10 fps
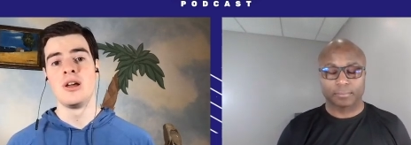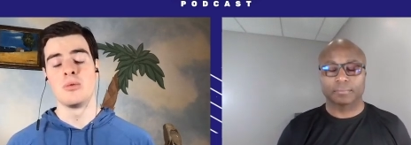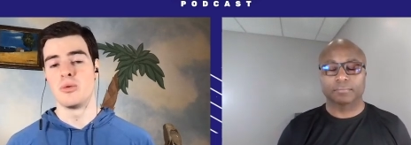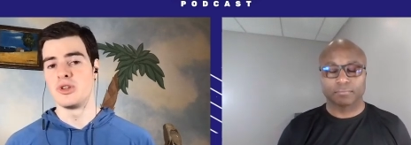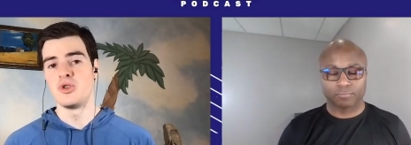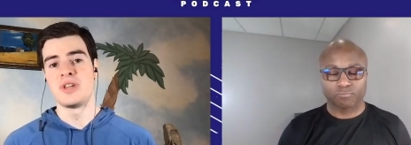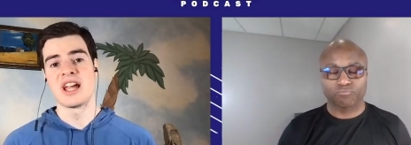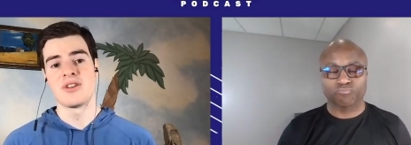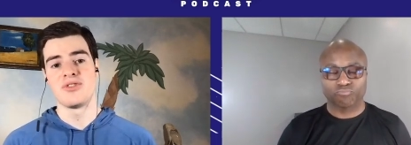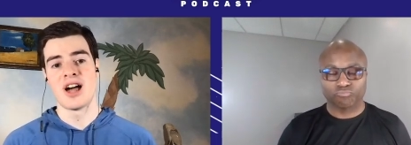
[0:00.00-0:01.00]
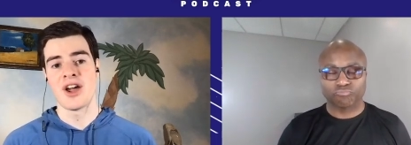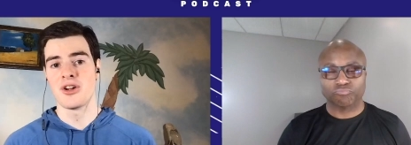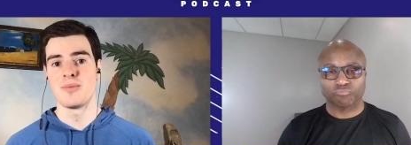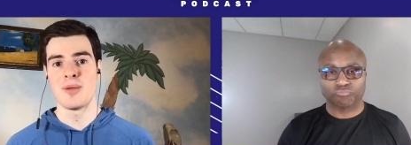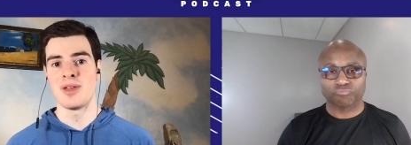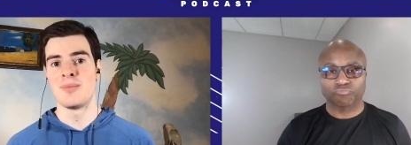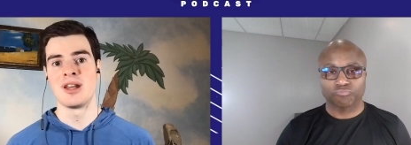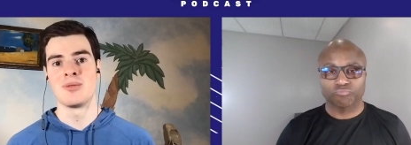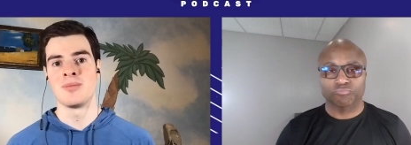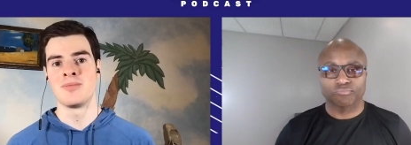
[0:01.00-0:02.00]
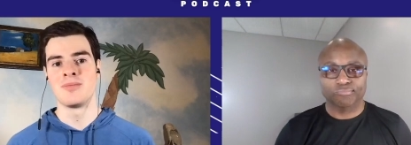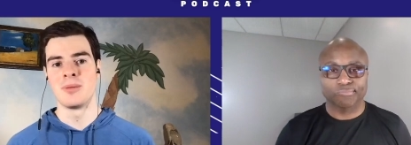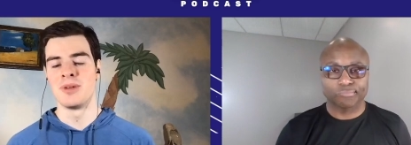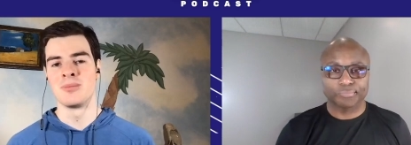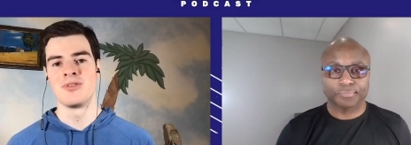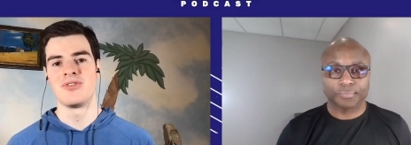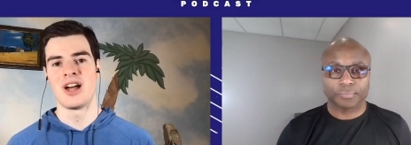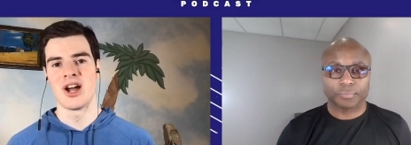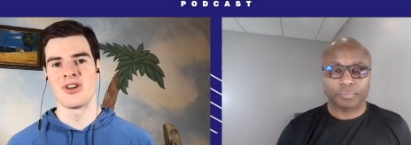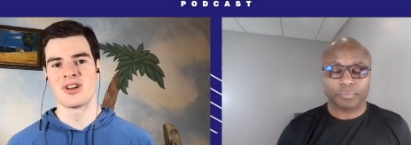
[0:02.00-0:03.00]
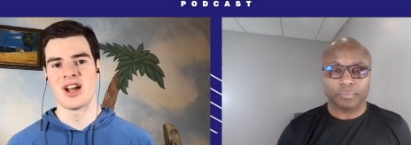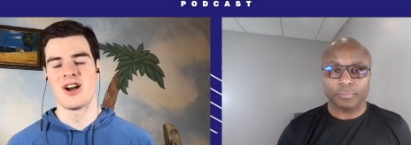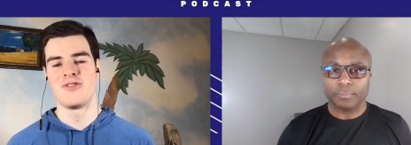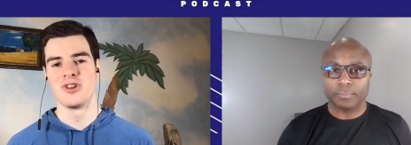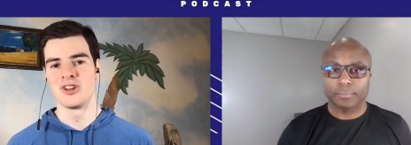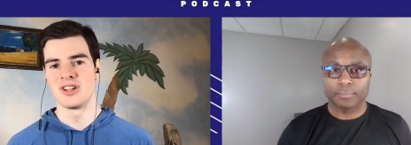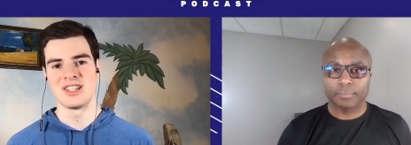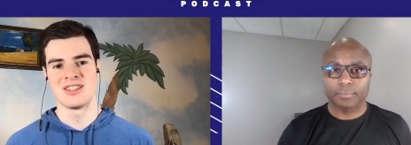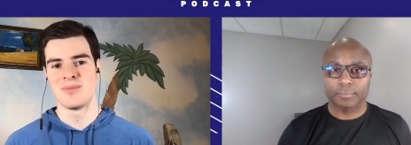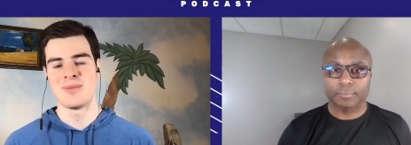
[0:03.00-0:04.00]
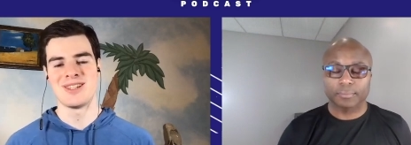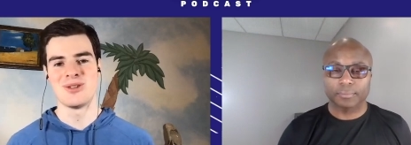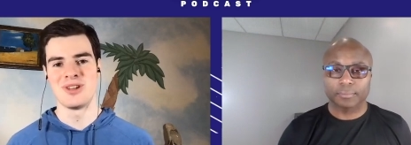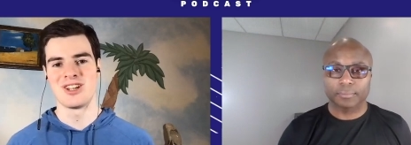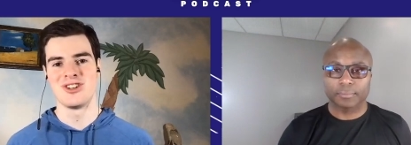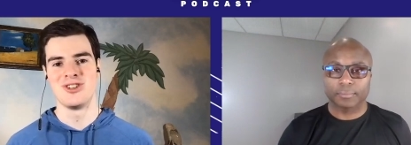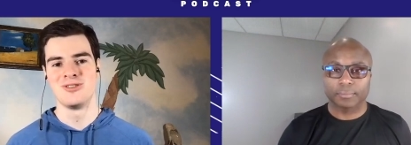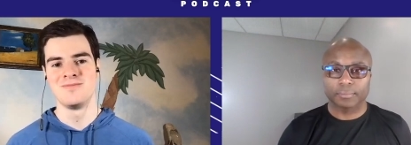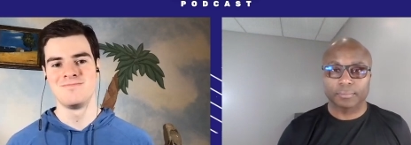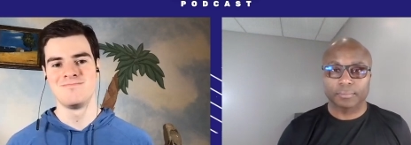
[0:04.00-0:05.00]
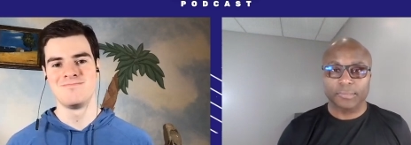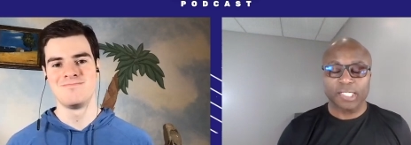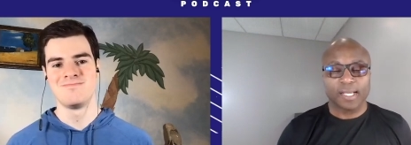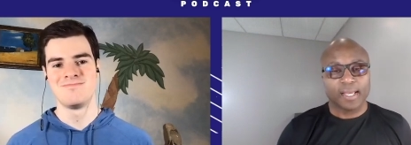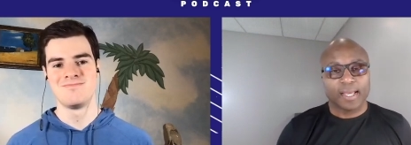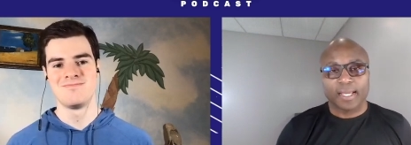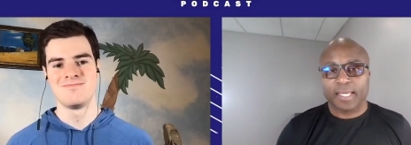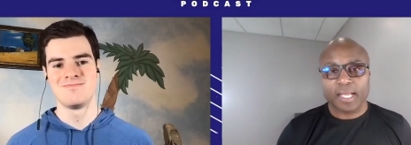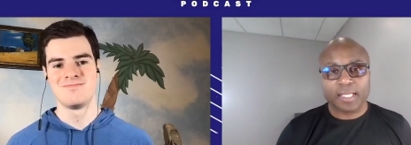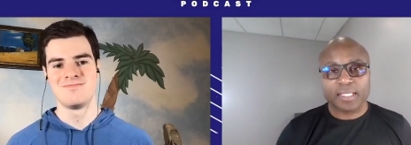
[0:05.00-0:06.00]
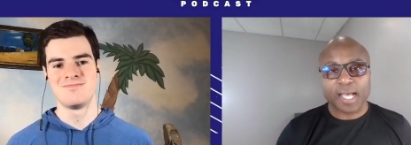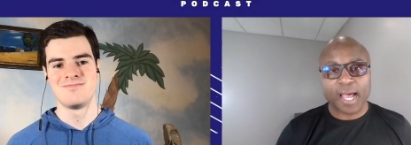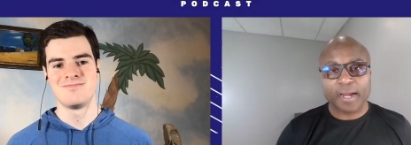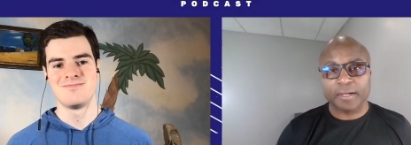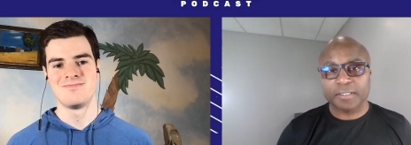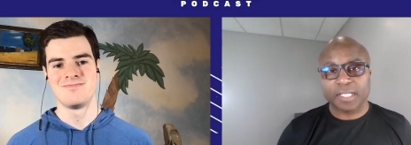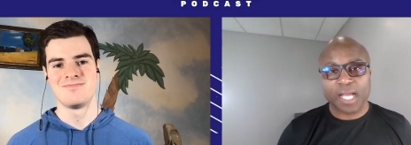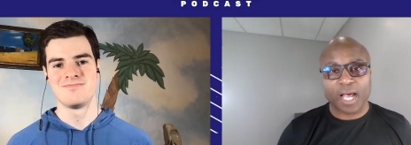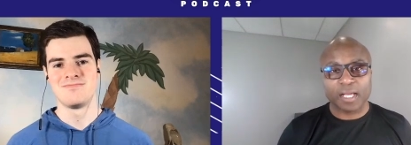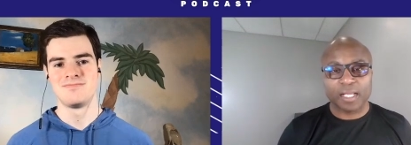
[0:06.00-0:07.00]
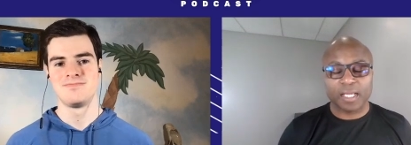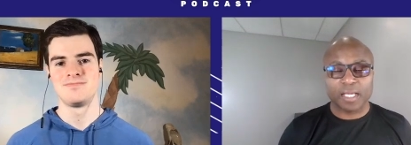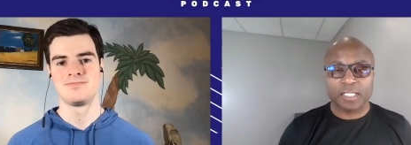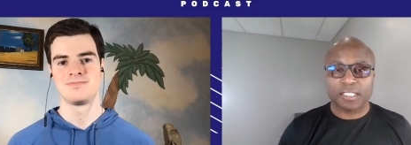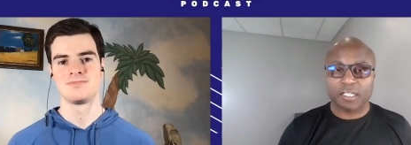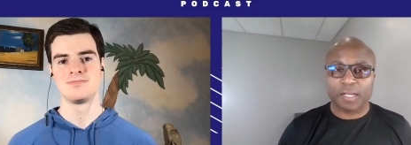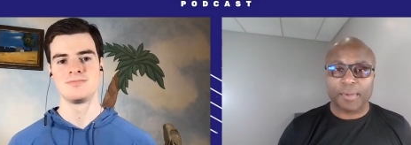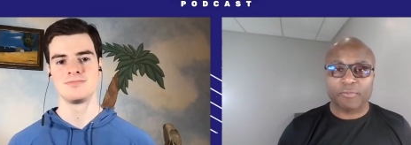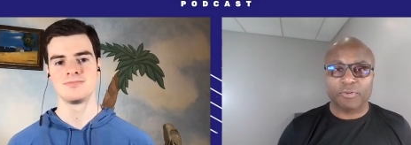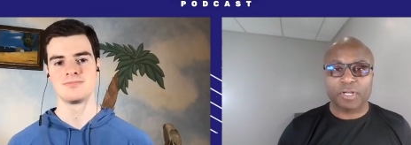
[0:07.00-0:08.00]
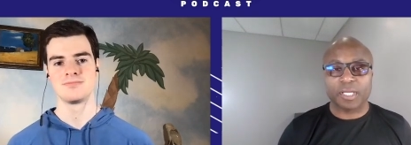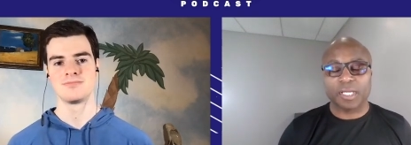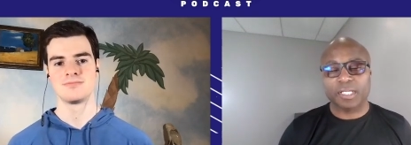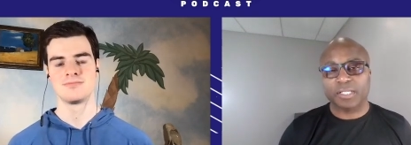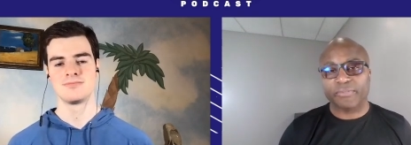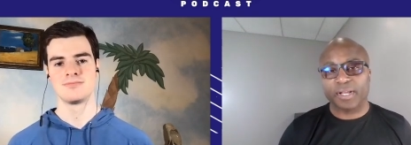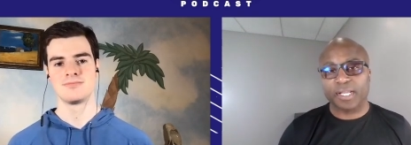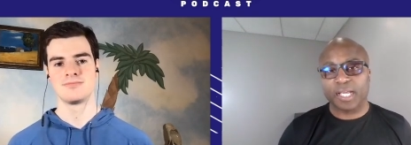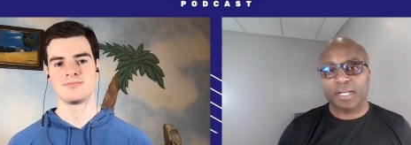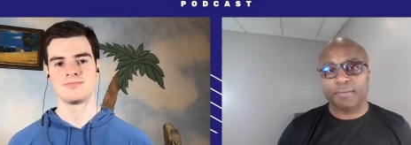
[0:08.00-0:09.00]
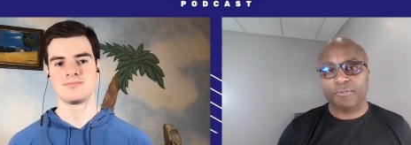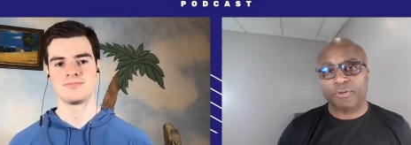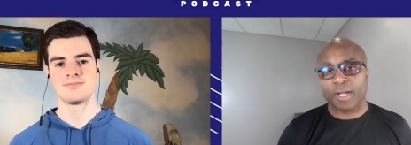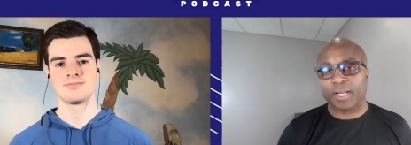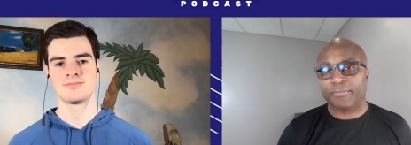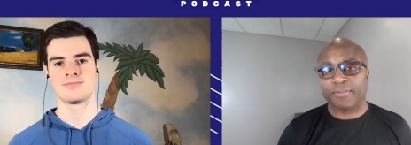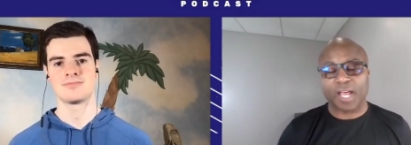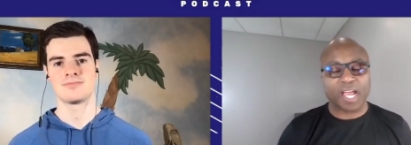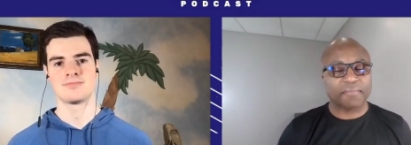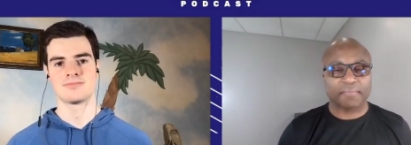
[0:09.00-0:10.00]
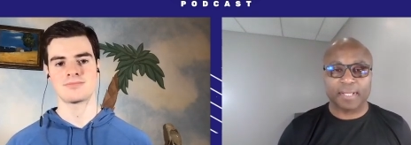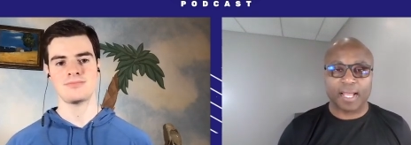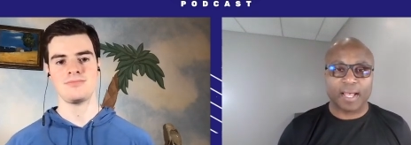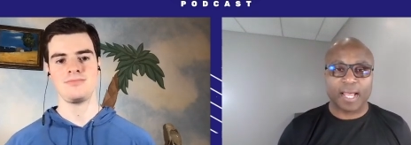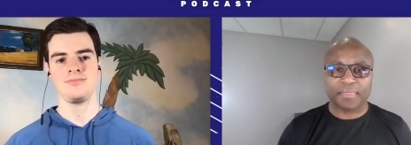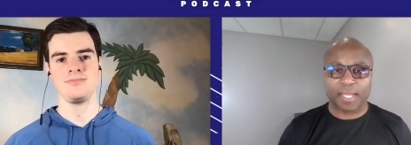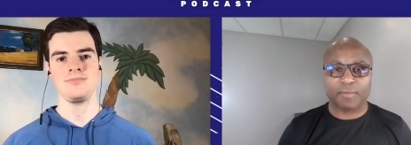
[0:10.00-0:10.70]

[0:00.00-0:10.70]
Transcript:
Speaker 1: Would you take a flyer, maybe a minimum, a minimum flyer on Kyle Fuller, and maybe see what he could do?
Speaker 2: Kick the tires, see how it is. Look at my rookies. If I need them, great. If not, nah, I think